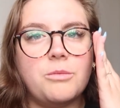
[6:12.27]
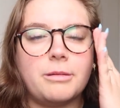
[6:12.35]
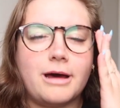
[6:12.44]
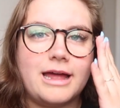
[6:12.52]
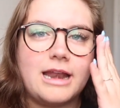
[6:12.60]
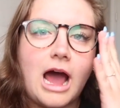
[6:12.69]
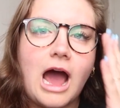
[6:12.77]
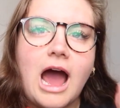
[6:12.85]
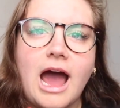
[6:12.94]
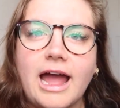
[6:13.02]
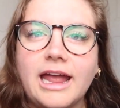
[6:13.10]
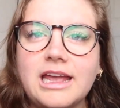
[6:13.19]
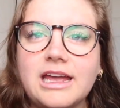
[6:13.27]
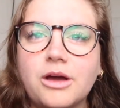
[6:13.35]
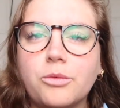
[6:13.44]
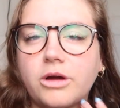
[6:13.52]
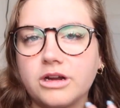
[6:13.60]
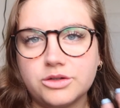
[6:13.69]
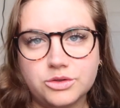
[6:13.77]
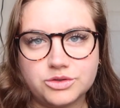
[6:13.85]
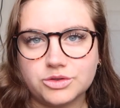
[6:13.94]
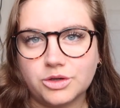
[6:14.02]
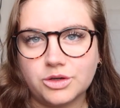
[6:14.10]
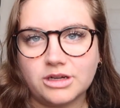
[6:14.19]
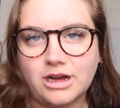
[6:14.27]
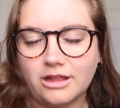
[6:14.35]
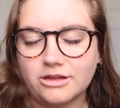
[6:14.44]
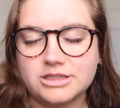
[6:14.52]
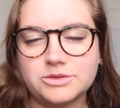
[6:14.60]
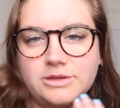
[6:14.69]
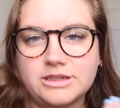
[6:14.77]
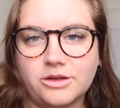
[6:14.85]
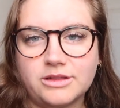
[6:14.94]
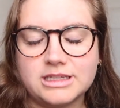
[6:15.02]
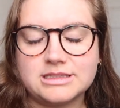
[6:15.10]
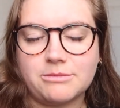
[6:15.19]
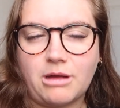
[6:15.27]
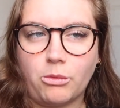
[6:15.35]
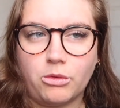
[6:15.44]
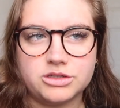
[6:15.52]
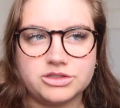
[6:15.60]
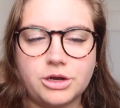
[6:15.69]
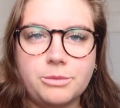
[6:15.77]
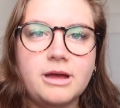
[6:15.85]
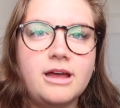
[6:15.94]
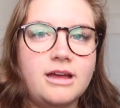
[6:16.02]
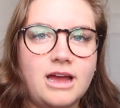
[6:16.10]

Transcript: but I wear neutral colors, we know this, in my wardrobe.